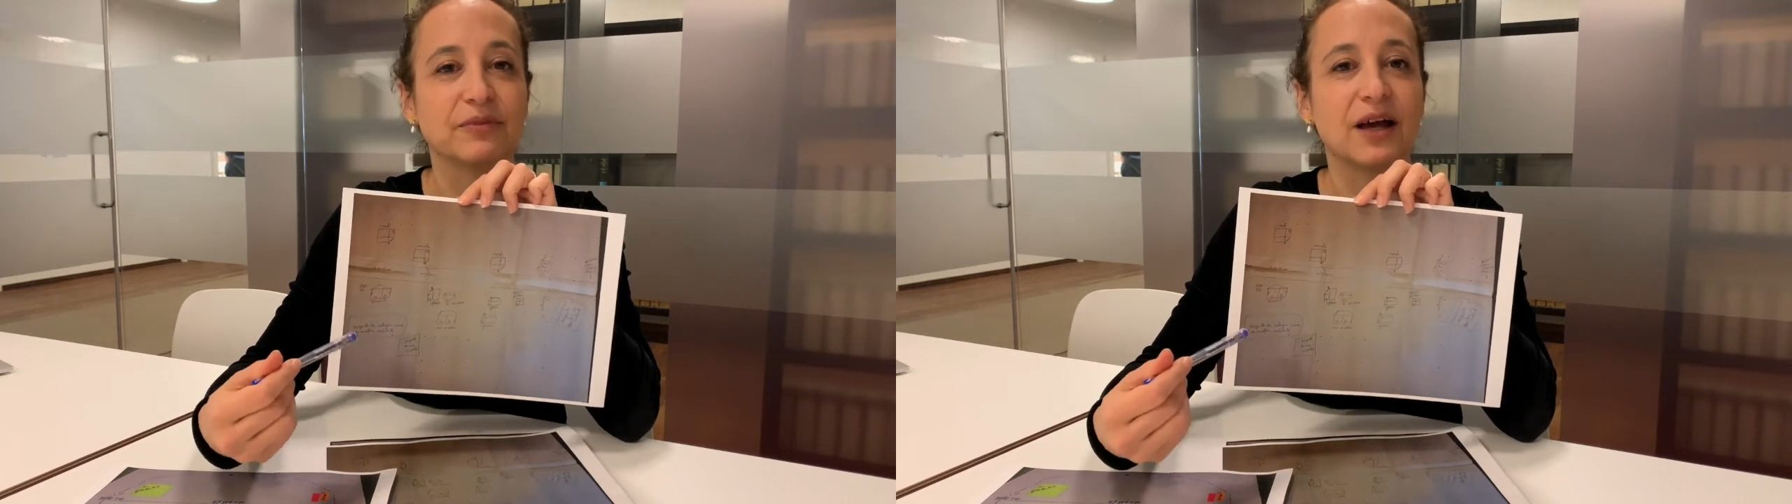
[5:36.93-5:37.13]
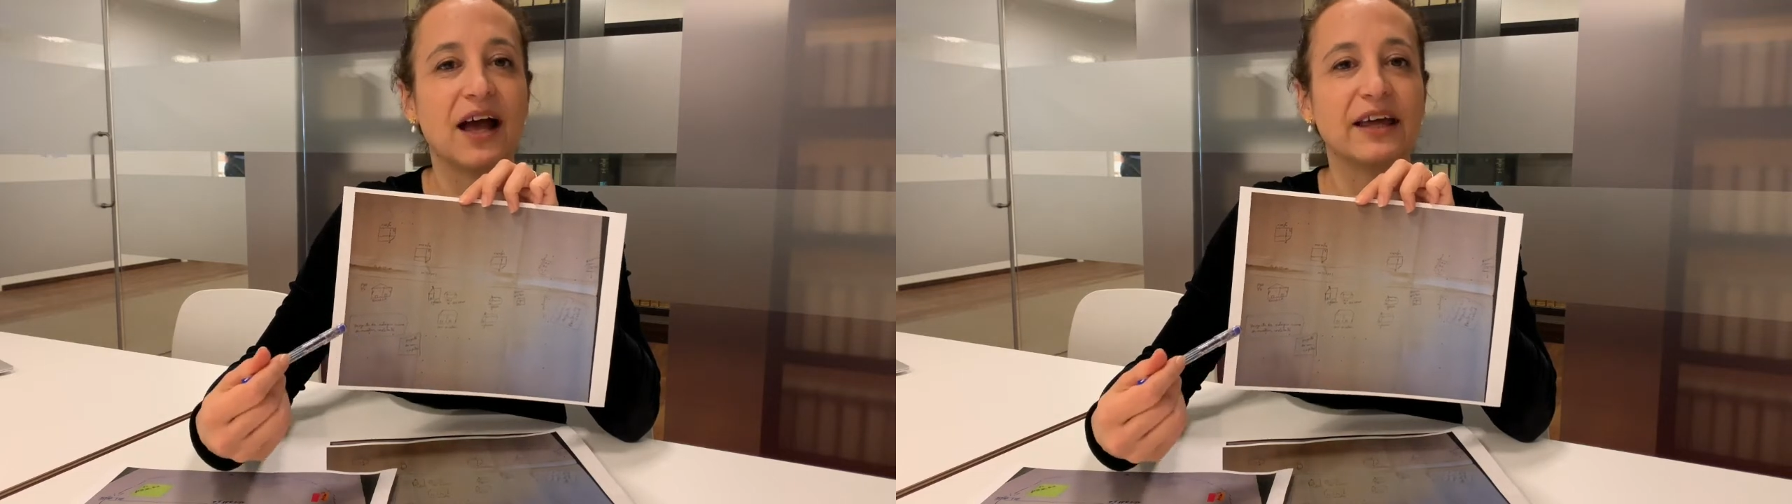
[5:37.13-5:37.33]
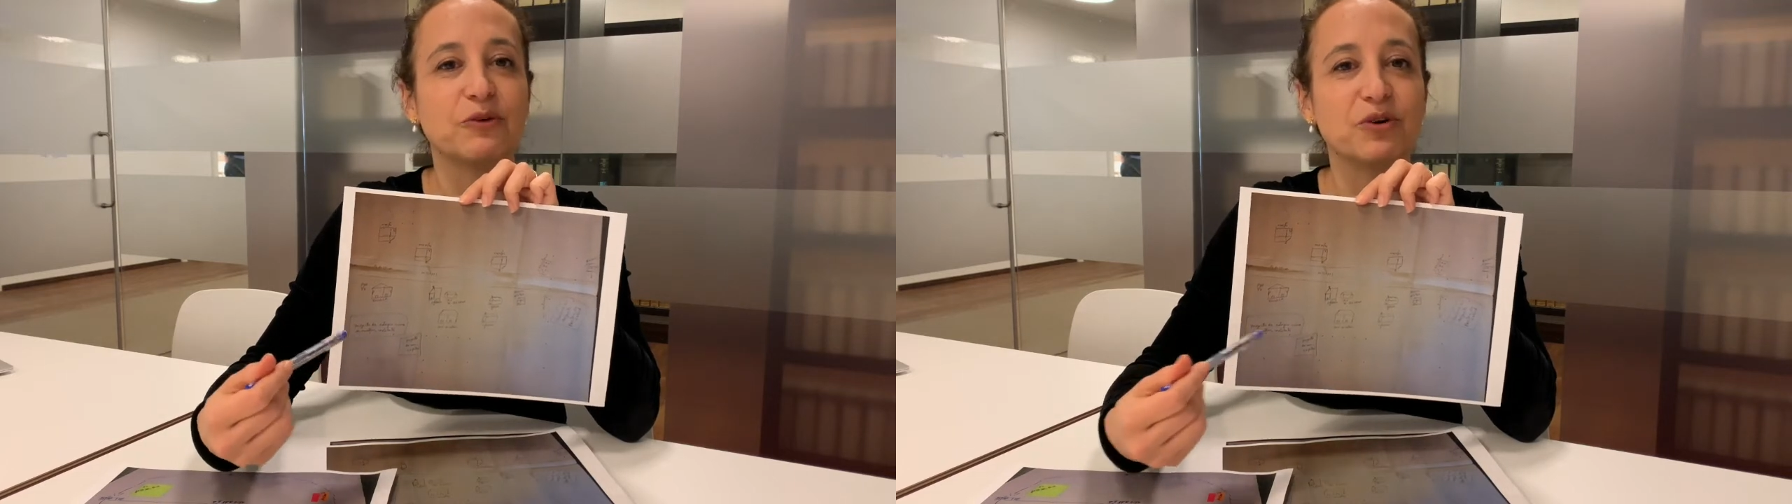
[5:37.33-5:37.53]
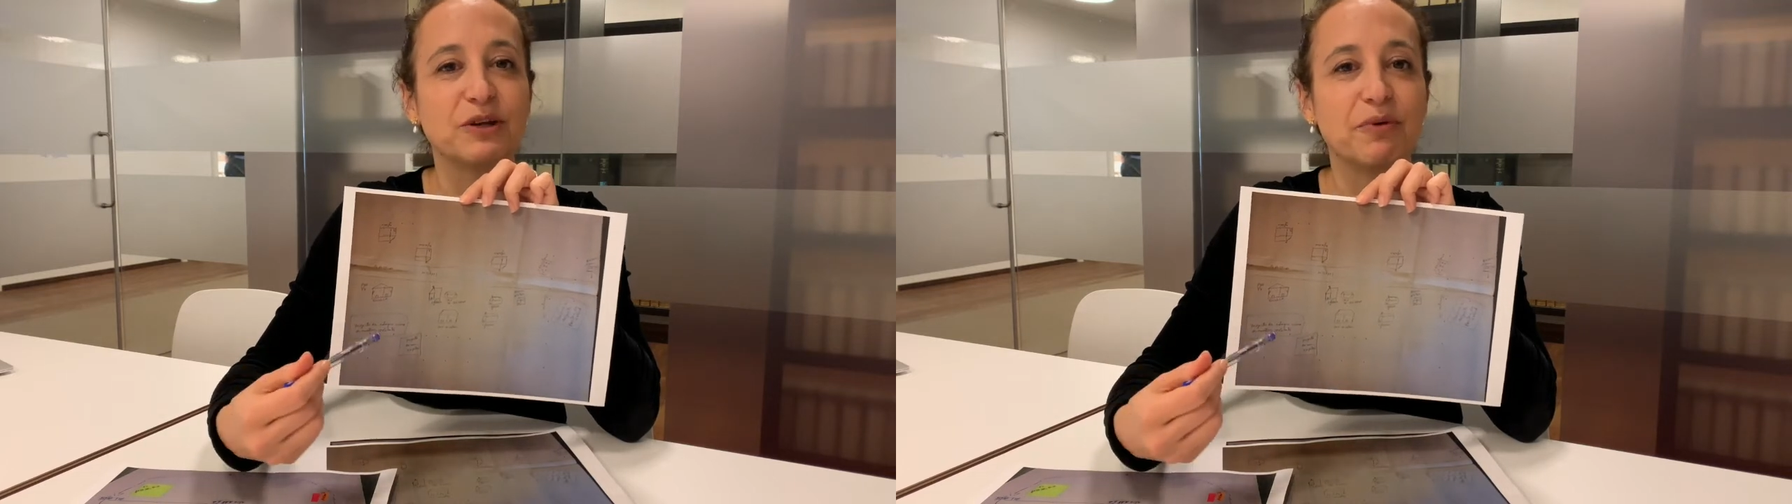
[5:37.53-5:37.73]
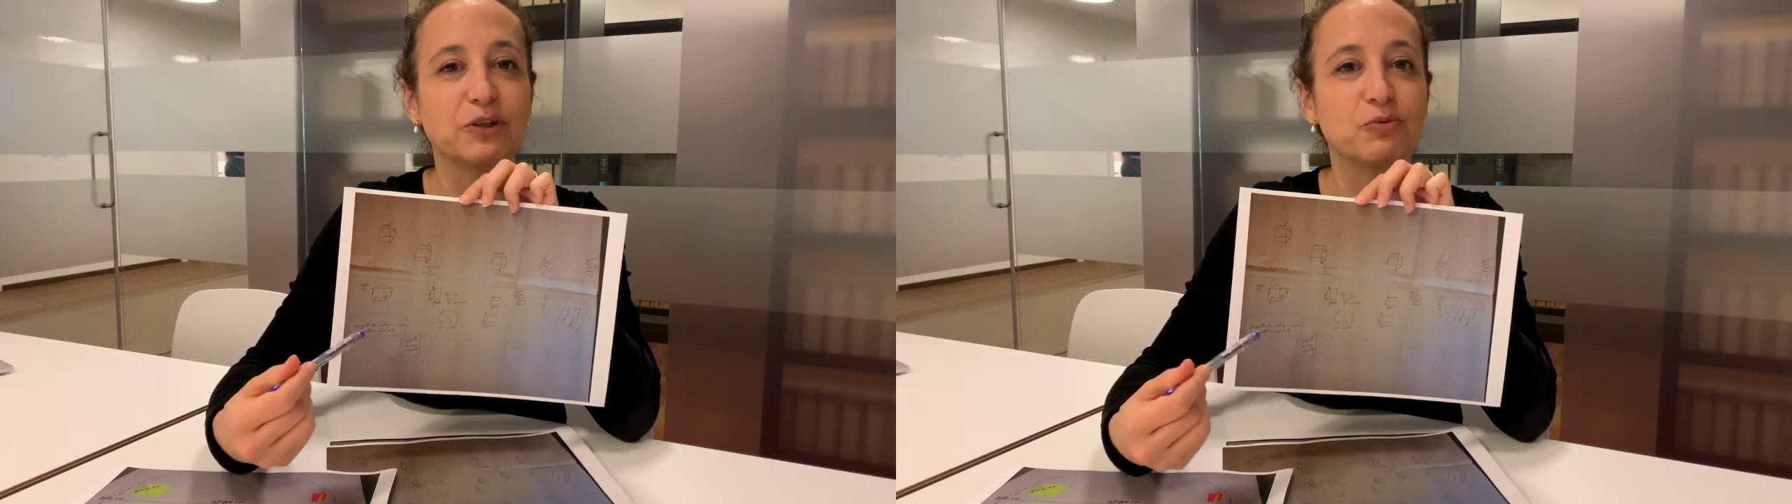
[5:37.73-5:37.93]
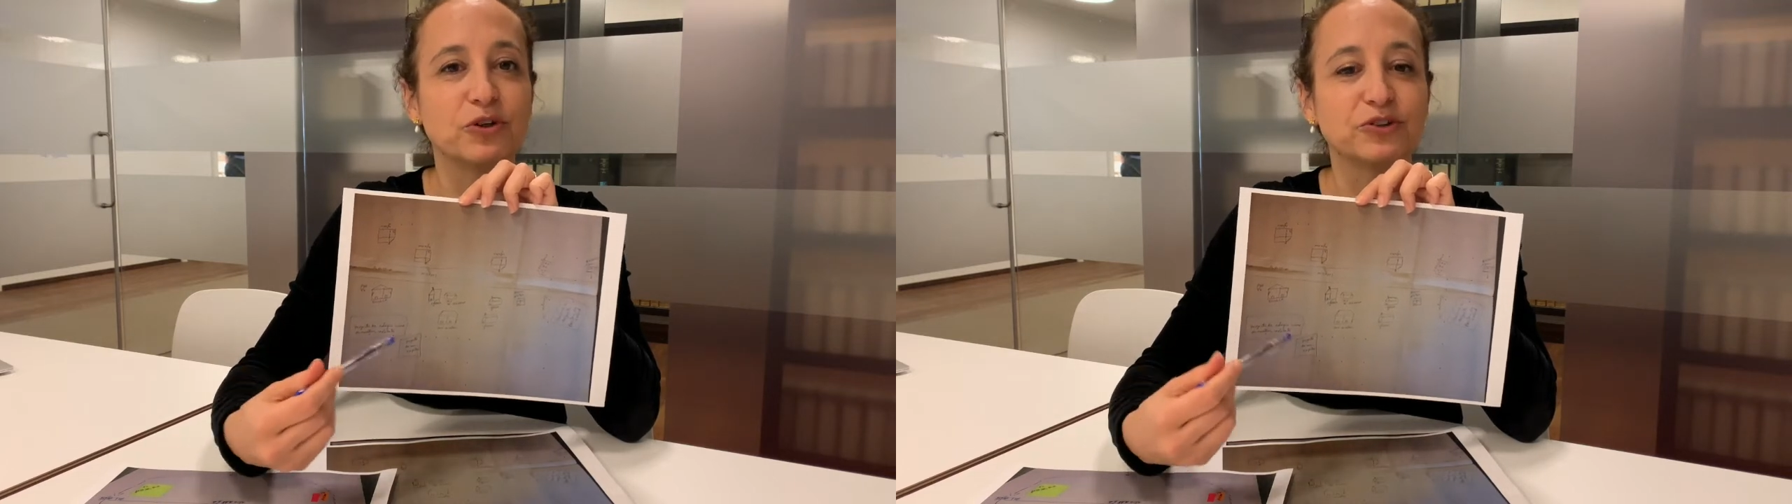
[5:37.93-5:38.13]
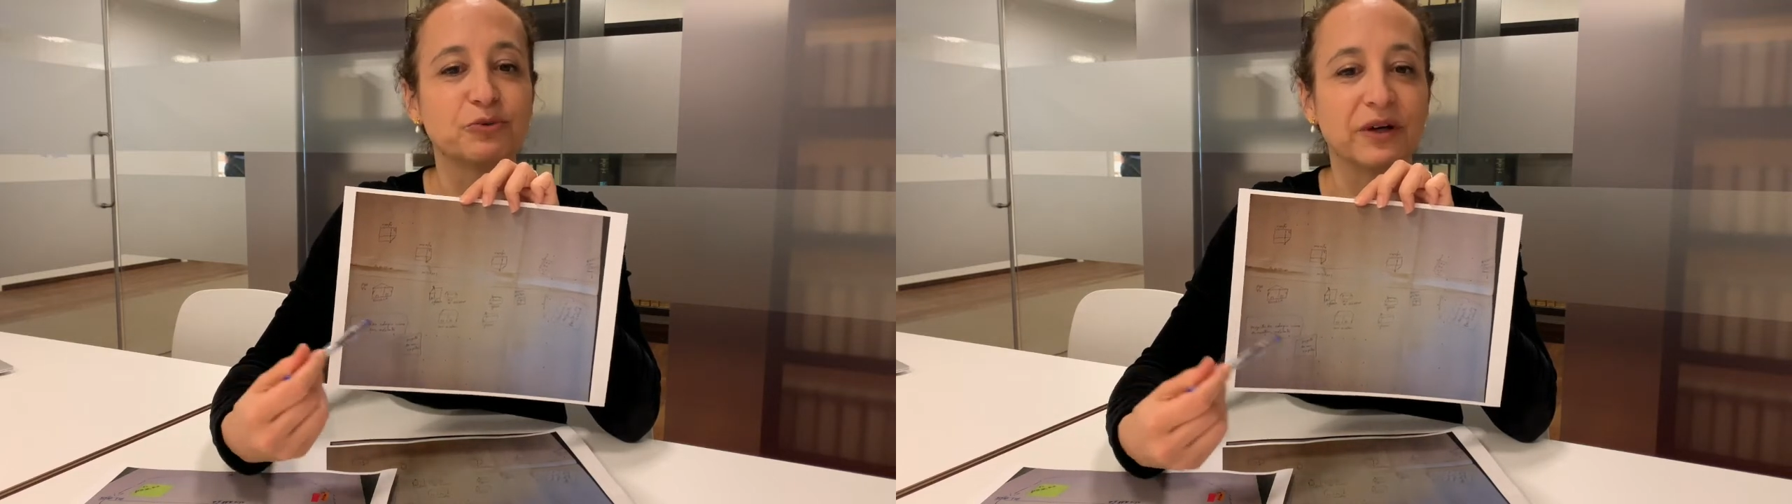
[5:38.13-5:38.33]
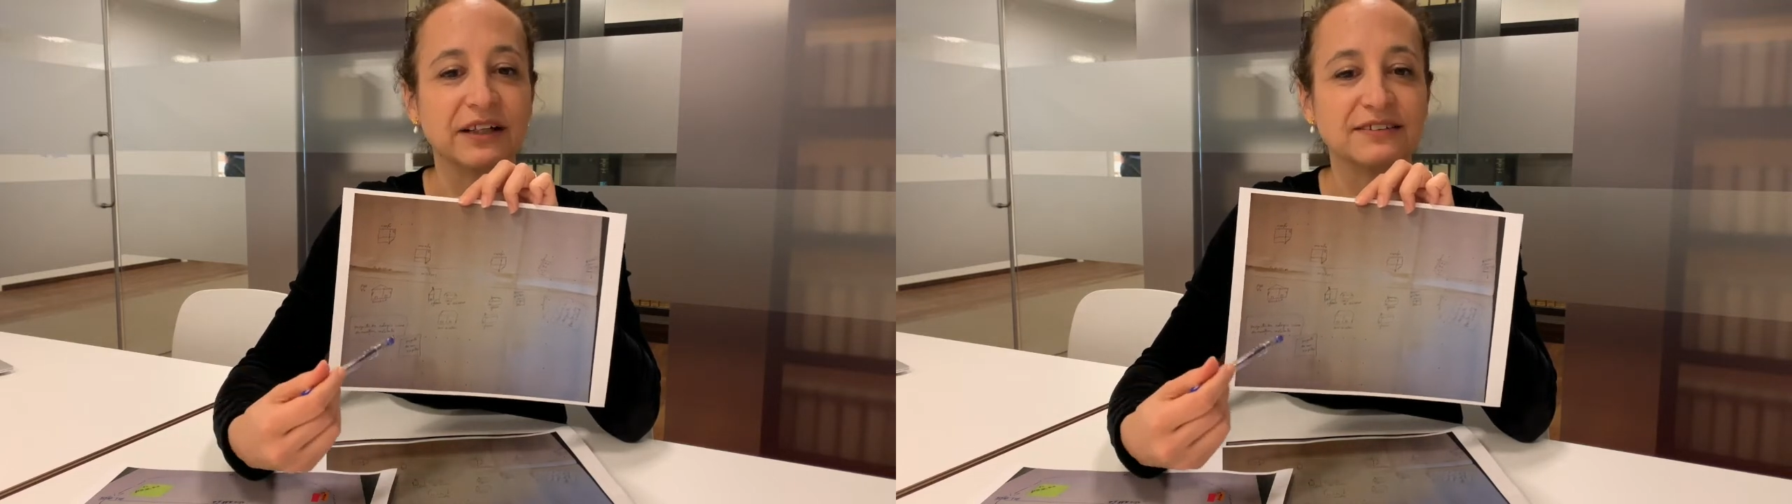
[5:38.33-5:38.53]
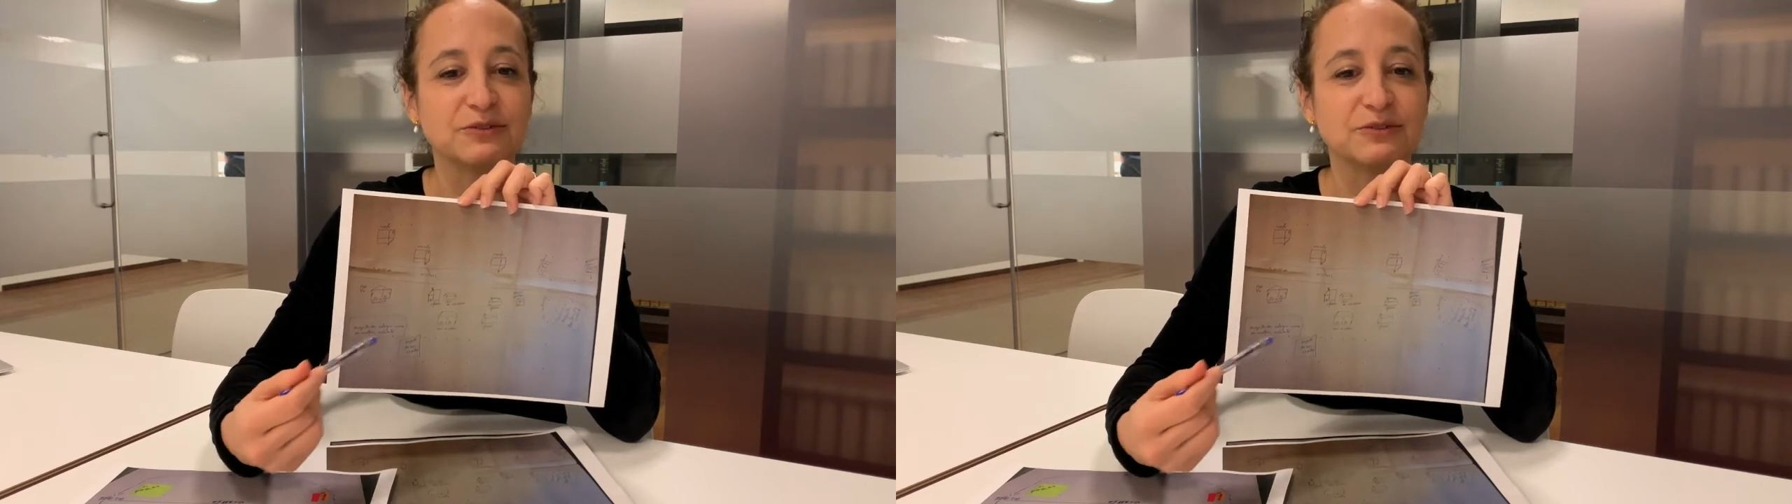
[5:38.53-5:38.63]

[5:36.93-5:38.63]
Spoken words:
and what about the water wells?